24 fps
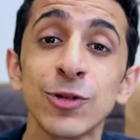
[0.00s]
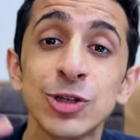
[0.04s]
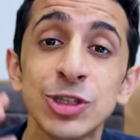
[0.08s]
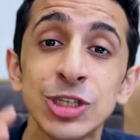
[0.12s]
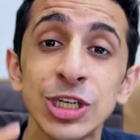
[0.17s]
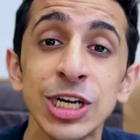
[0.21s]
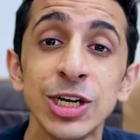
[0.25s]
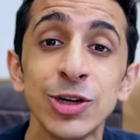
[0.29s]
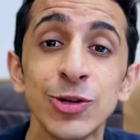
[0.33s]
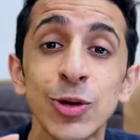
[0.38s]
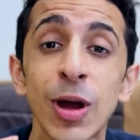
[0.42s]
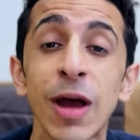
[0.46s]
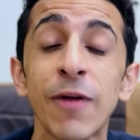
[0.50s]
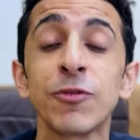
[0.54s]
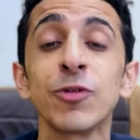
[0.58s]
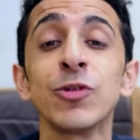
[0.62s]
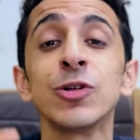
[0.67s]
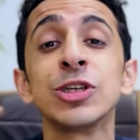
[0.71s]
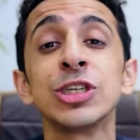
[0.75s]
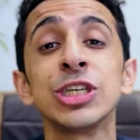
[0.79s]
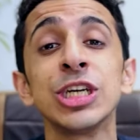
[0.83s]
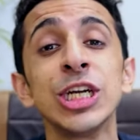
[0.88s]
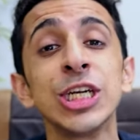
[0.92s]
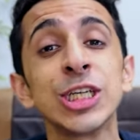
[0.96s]
to cheat, you have to
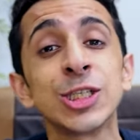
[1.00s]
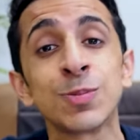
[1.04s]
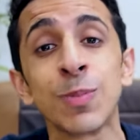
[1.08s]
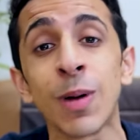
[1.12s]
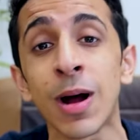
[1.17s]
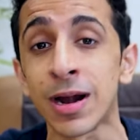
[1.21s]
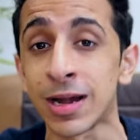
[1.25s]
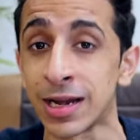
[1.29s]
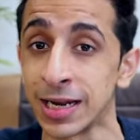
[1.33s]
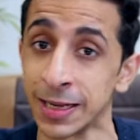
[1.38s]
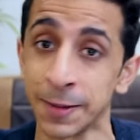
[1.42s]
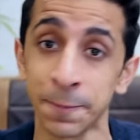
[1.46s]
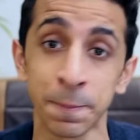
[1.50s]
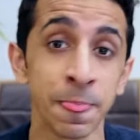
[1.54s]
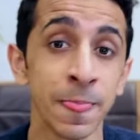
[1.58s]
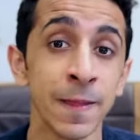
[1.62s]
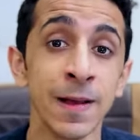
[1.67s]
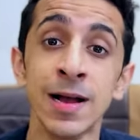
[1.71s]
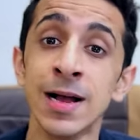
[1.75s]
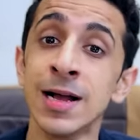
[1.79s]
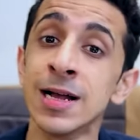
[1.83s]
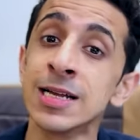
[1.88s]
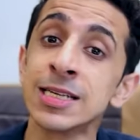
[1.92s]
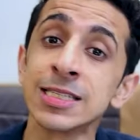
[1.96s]
cheat smartly.
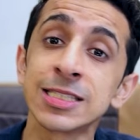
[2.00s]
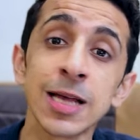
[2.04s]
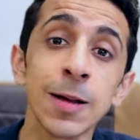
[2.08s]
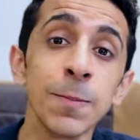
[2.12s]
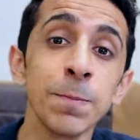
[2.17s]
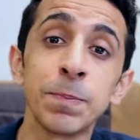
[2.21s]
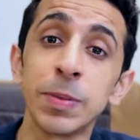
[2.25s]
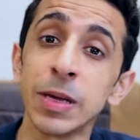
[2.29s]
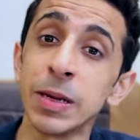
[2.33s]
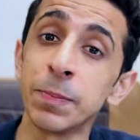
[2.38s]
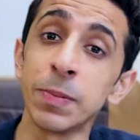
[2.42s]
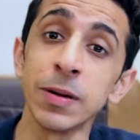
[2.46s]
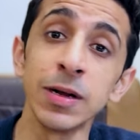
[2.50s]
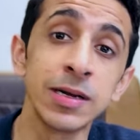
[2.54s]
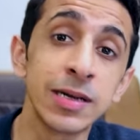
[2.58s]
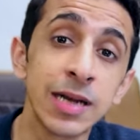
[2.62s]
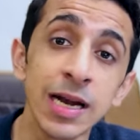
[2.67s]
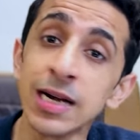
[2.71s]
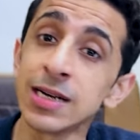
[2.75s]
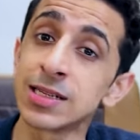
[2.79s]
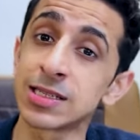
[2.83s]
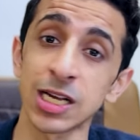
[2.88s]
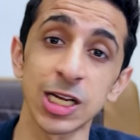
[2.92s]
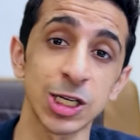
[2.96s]
Some people
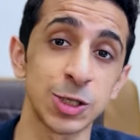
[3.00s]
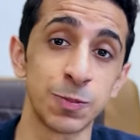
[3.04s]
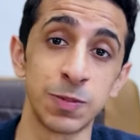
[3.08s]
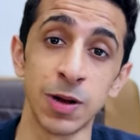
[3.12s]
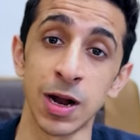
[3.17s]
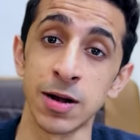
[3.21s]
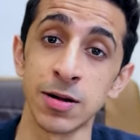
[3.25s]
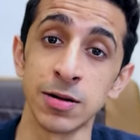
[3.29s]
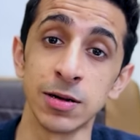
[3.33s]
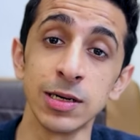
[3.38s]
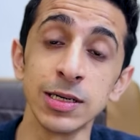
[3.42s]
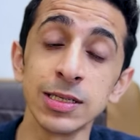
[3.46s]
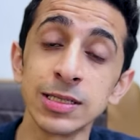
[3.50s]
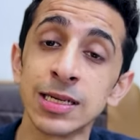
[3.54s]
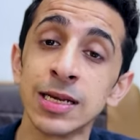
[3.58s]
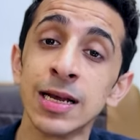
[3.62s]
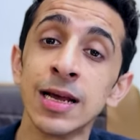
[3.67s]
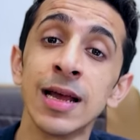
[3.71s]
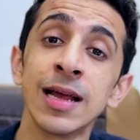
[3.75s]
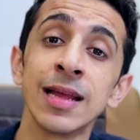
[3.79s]
did such blunders